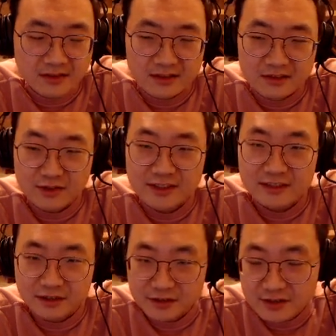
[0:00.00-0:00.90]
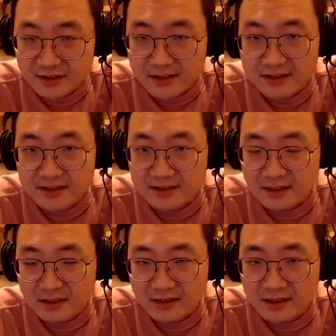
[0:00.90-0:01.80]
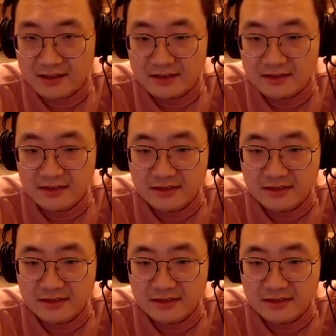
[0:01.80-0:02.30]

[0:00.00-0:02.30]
researched, I guess, as other classes.